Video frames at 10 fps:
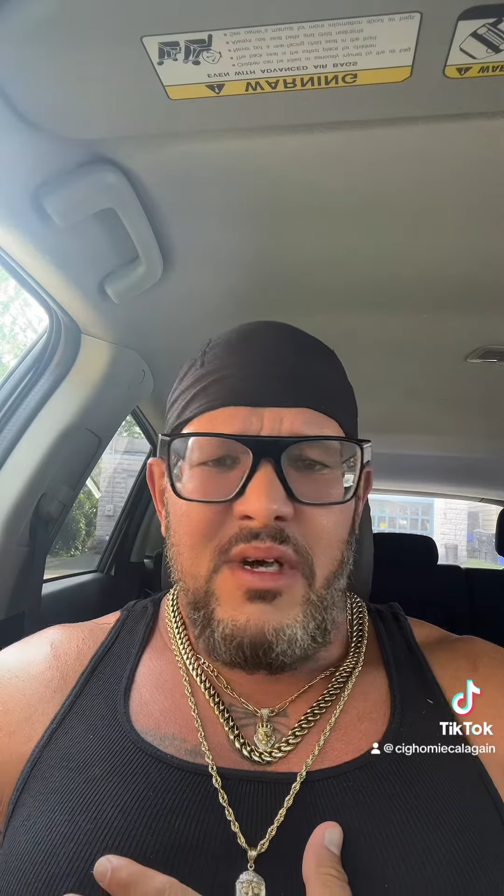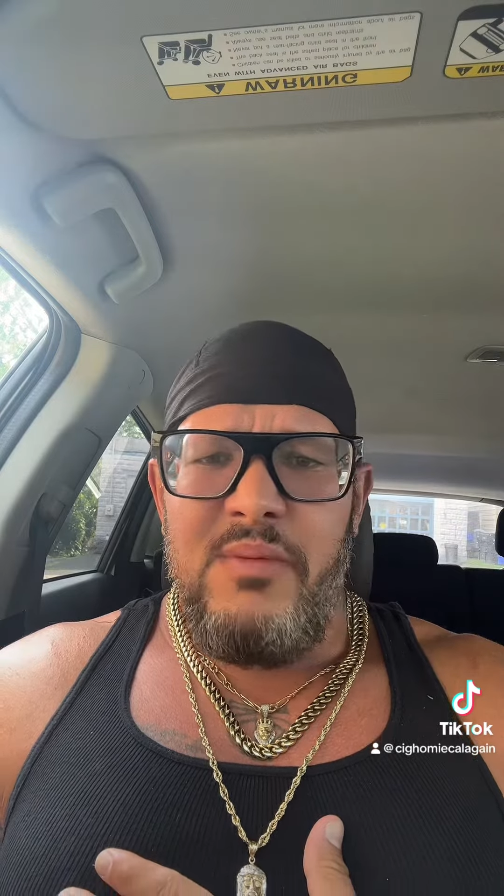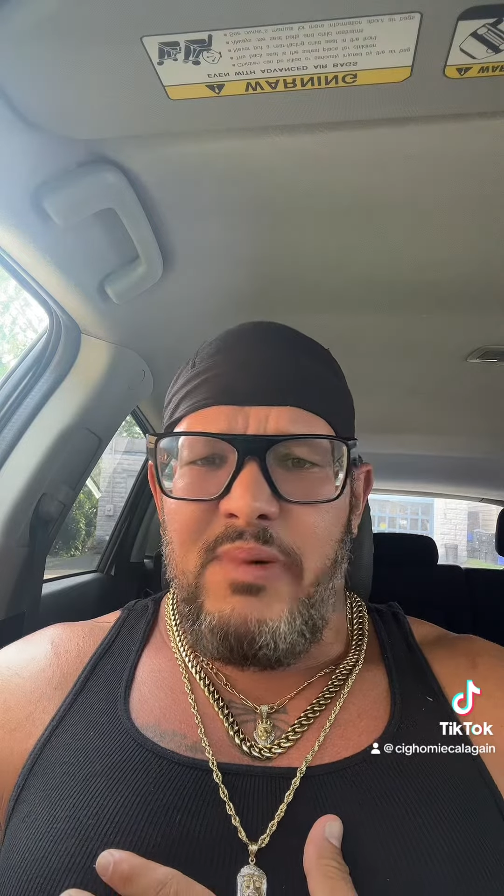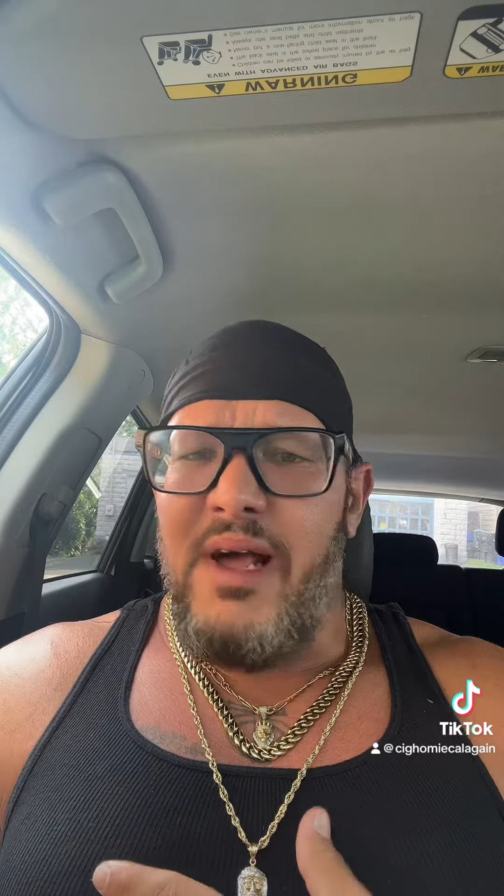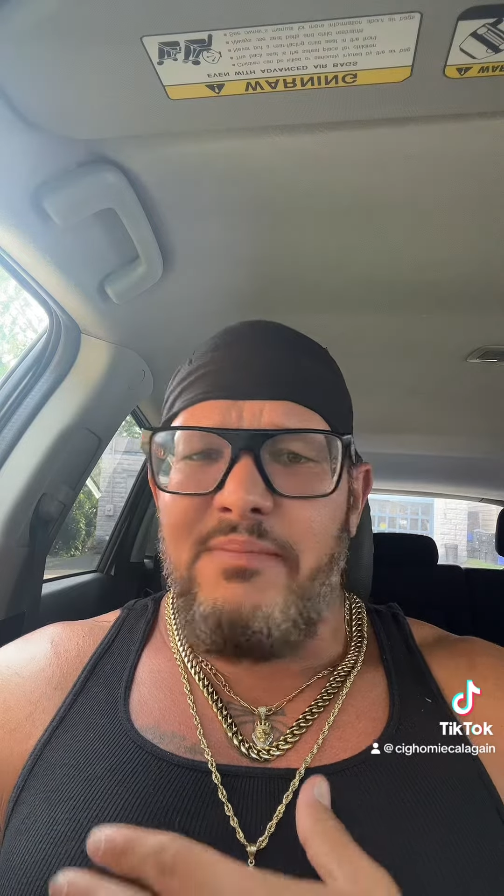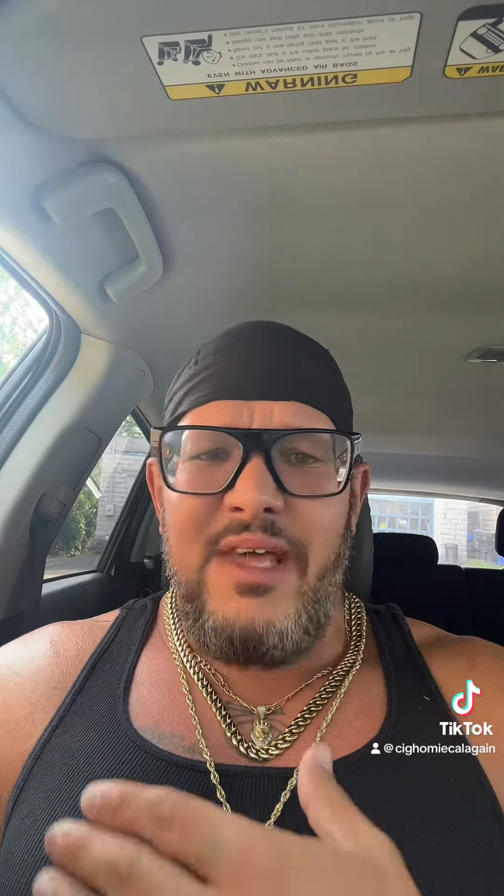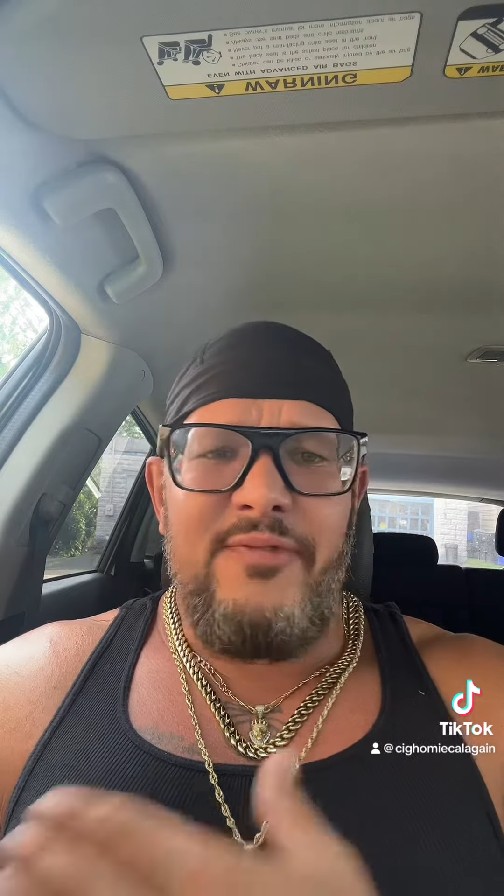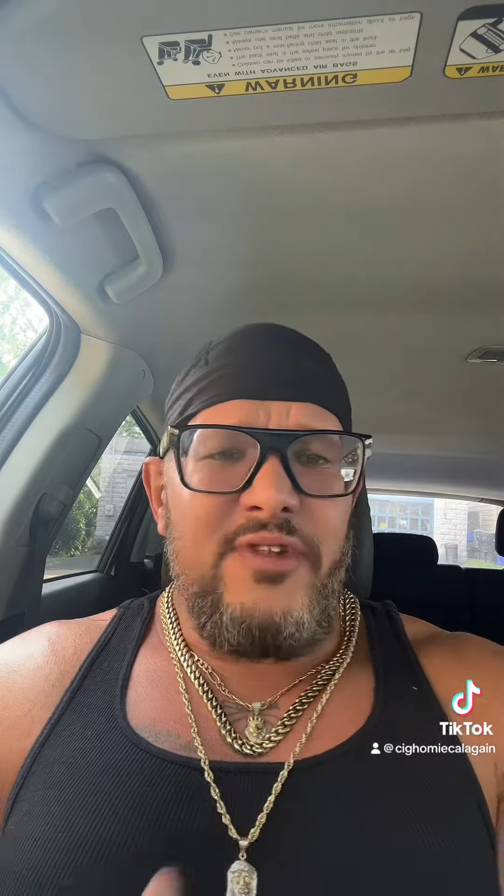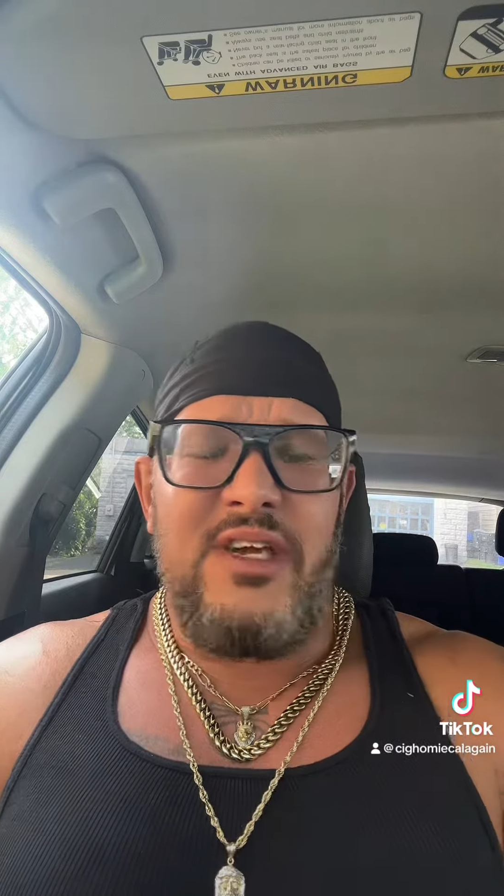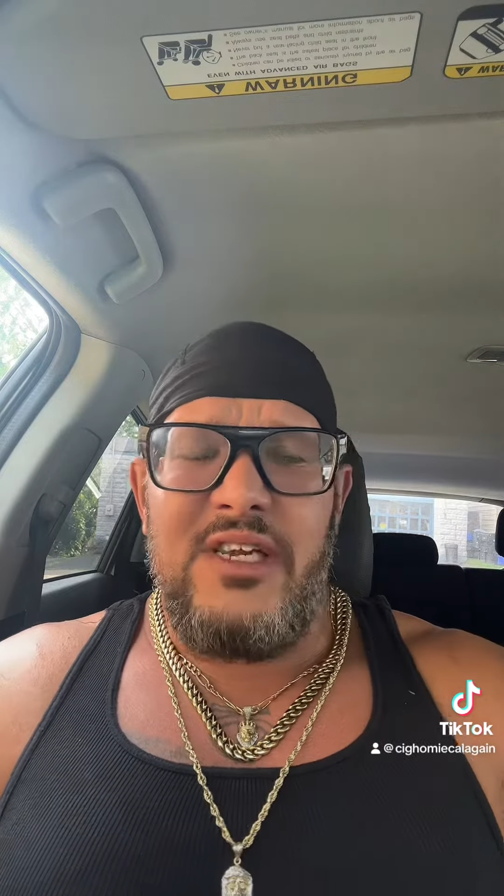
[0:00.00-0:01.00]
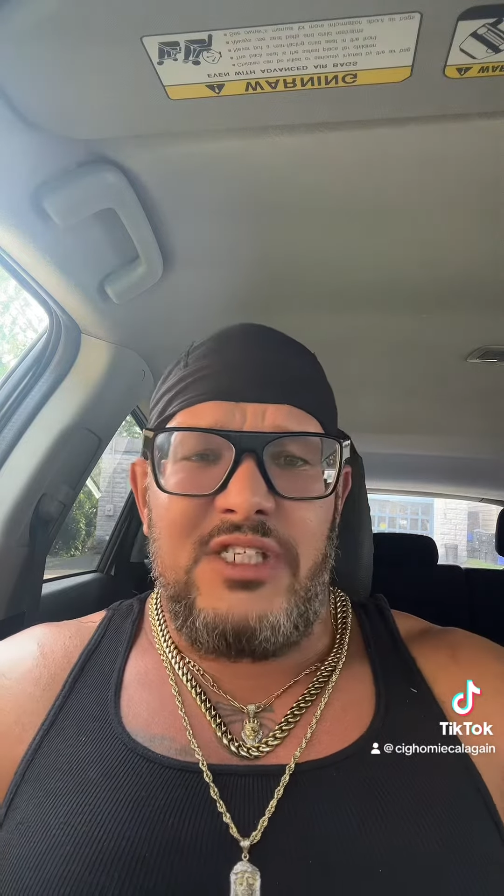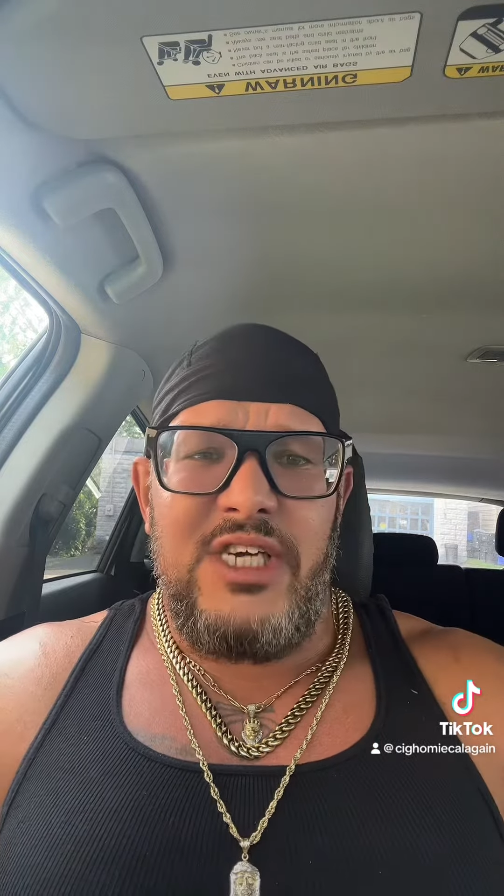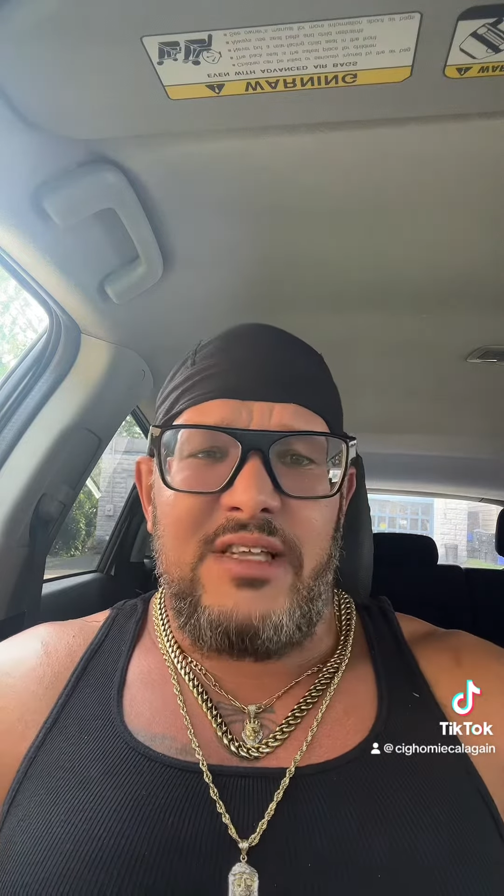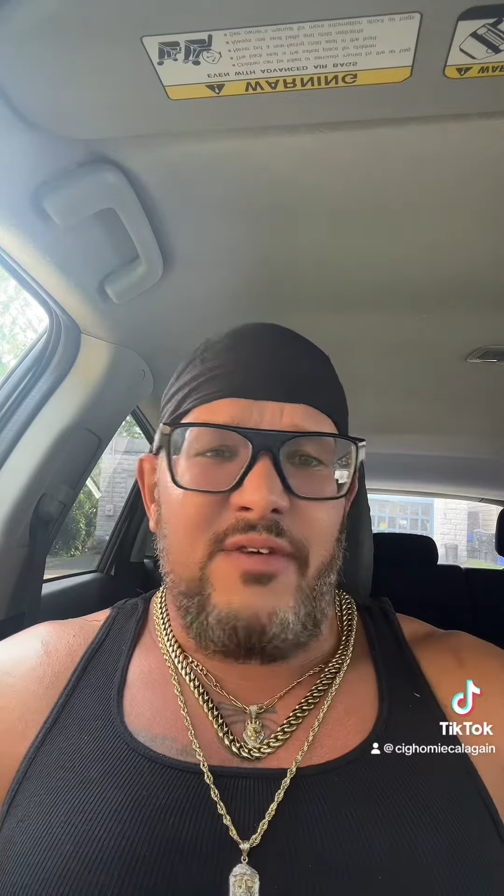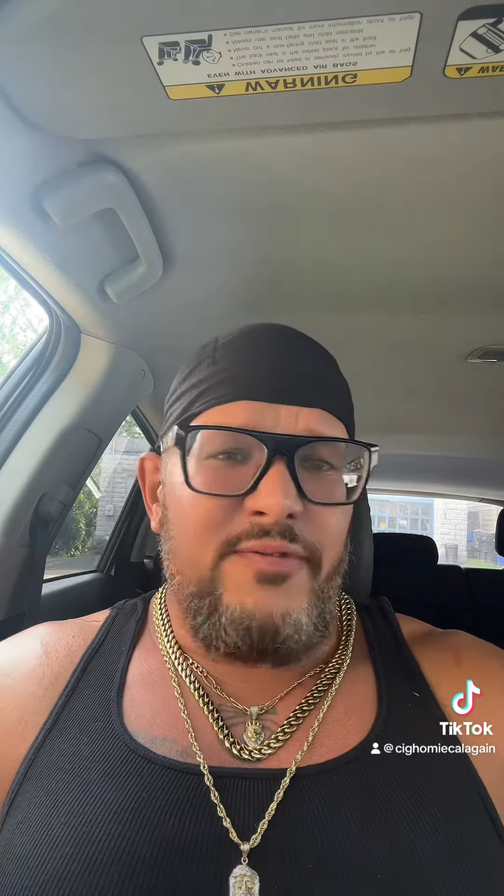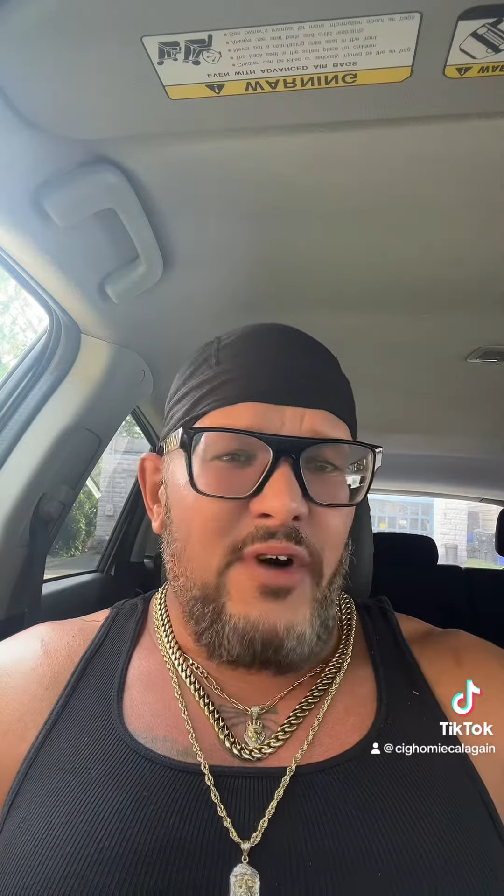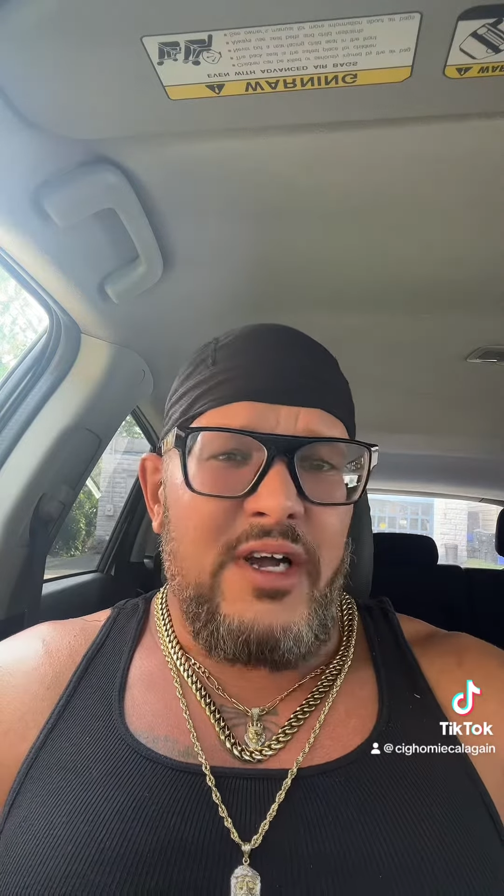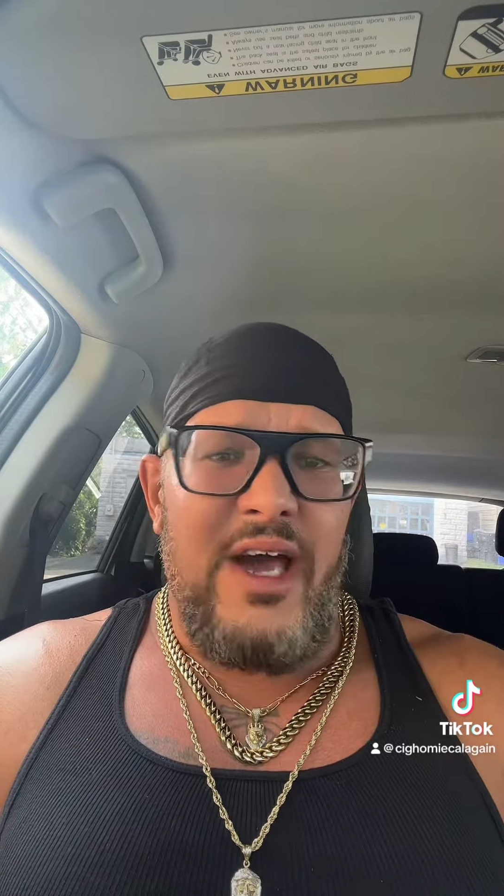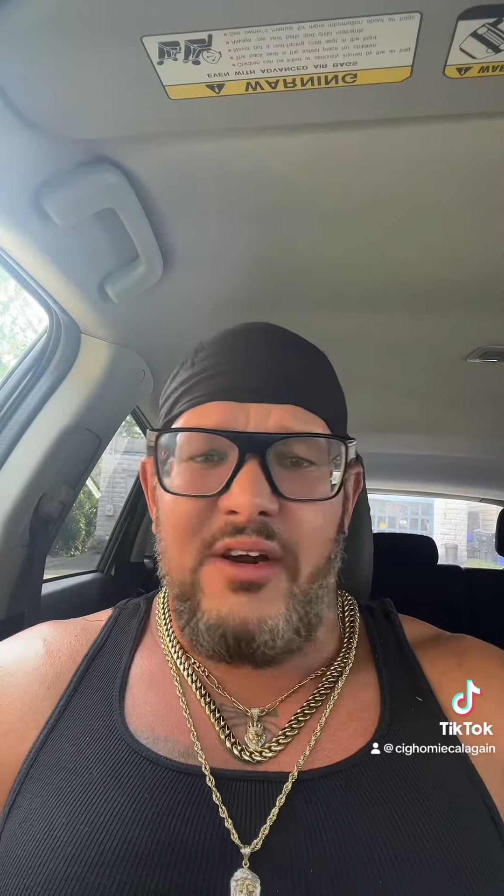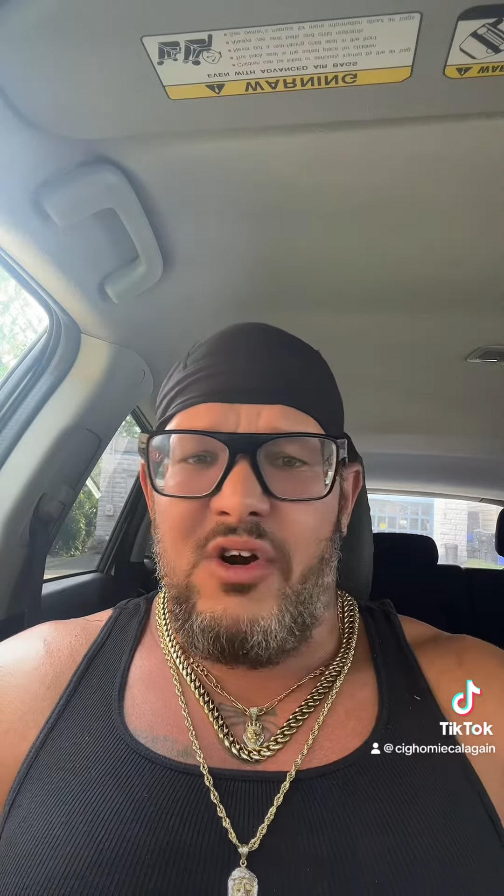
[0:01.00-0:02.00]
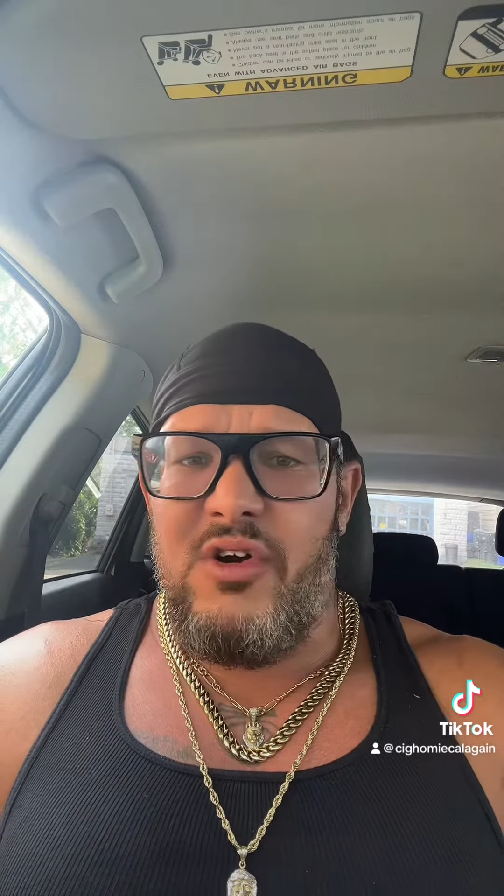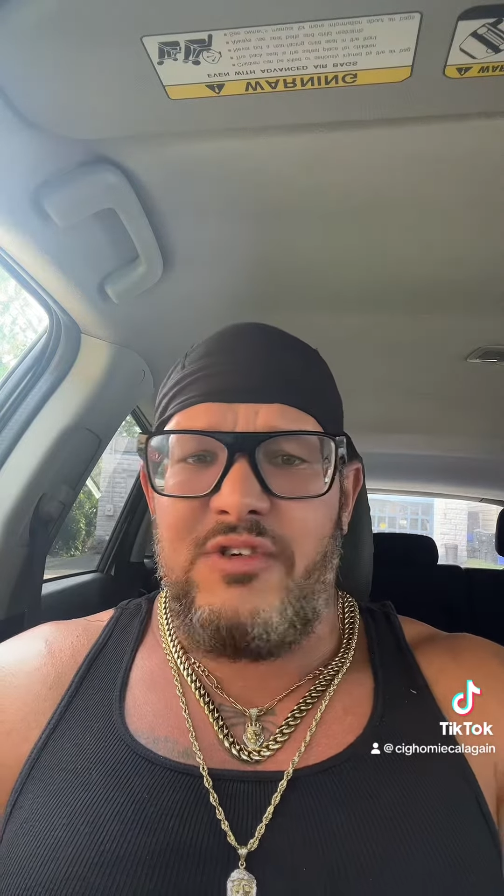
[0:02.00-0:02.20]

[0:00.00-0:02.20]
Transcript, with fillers: But I'm definitely going to check the fuck out of her